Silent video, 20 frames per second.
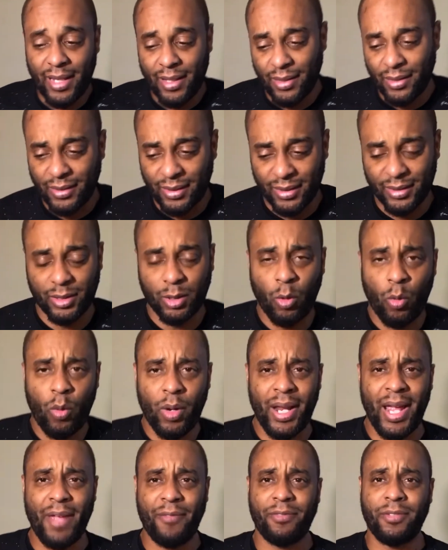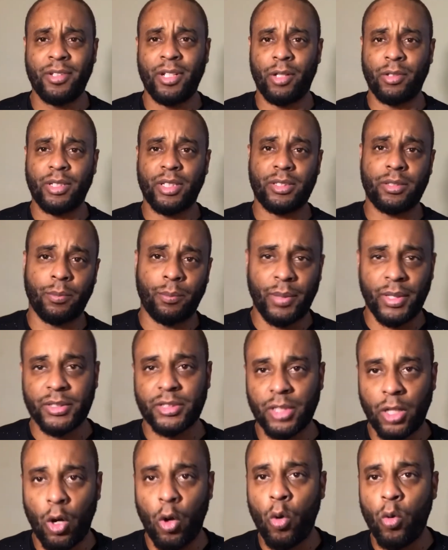Just going after, just a bunch of
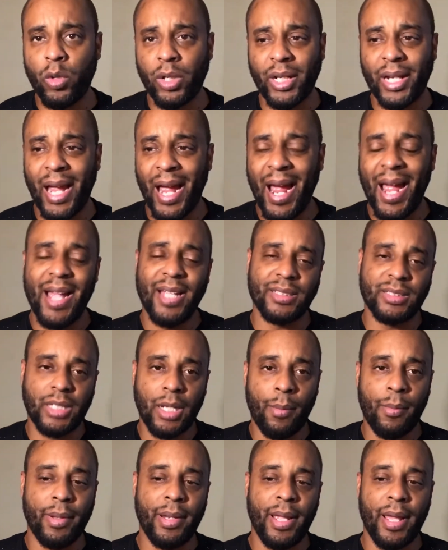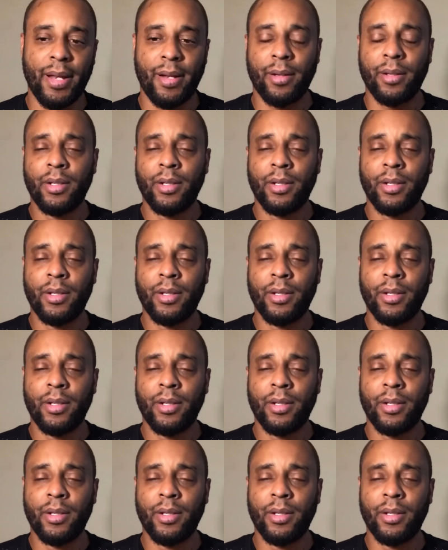older guys coming at her.